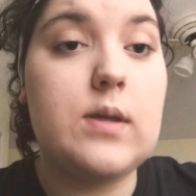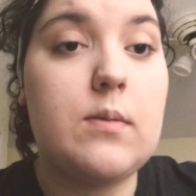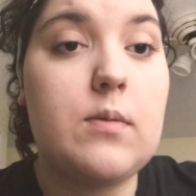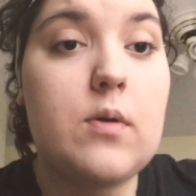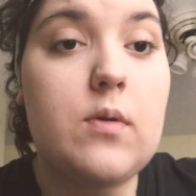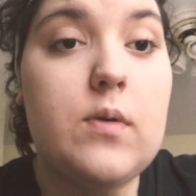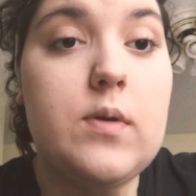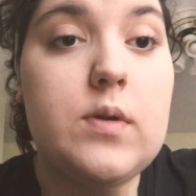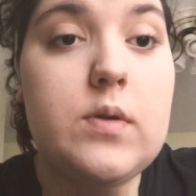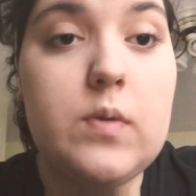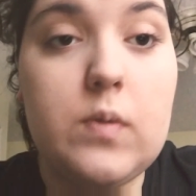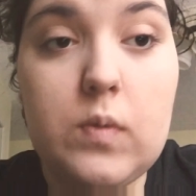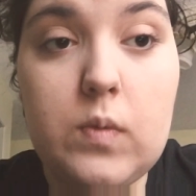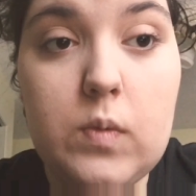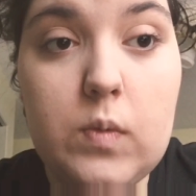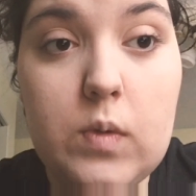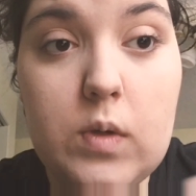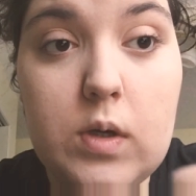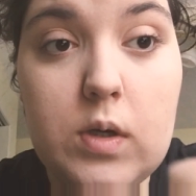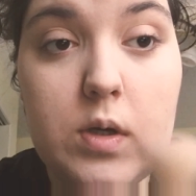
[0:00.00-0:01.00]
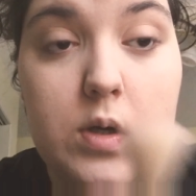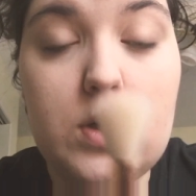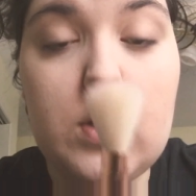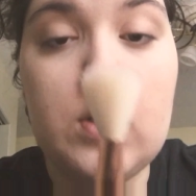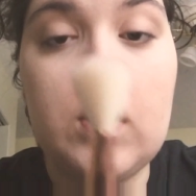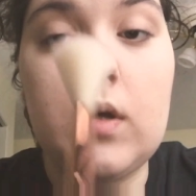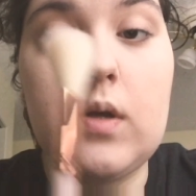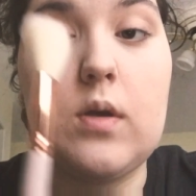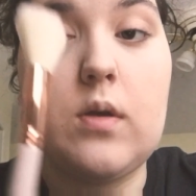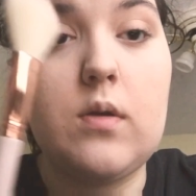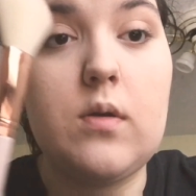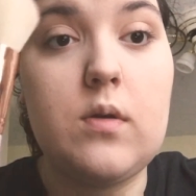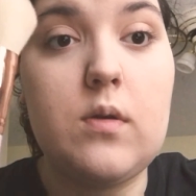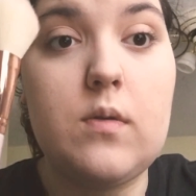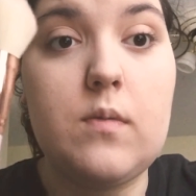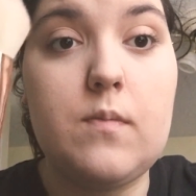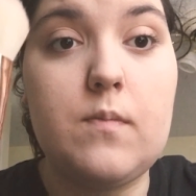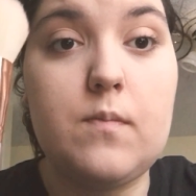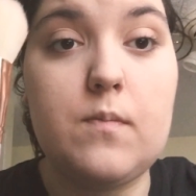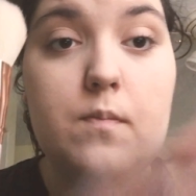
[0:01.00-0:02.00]
I'm going to
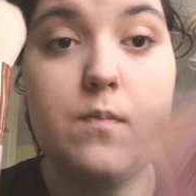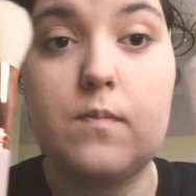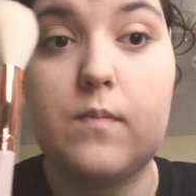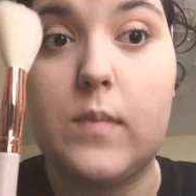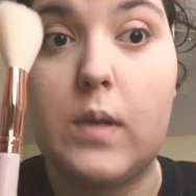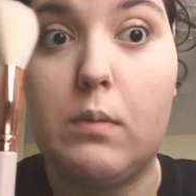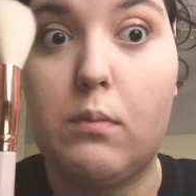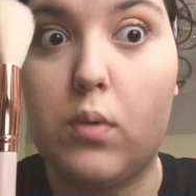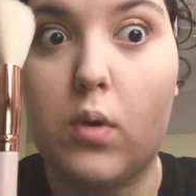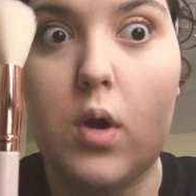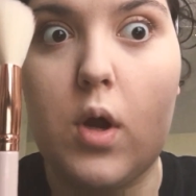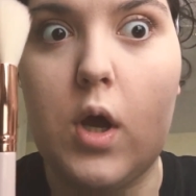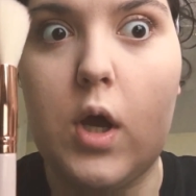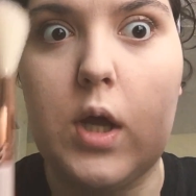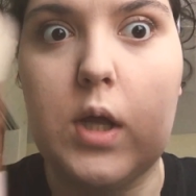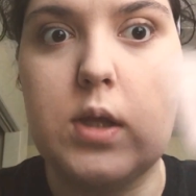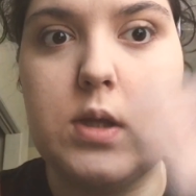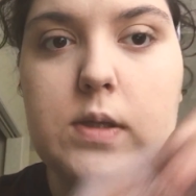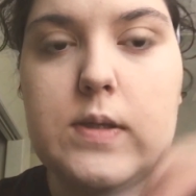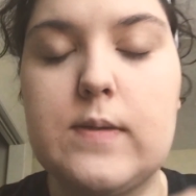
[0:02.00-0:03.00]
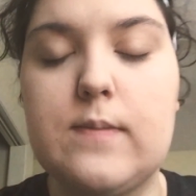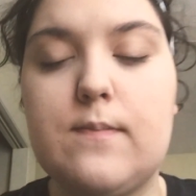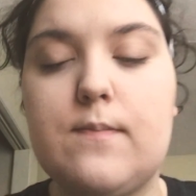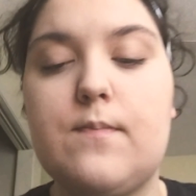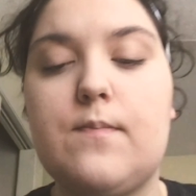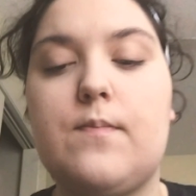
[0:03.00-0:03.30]
bronze.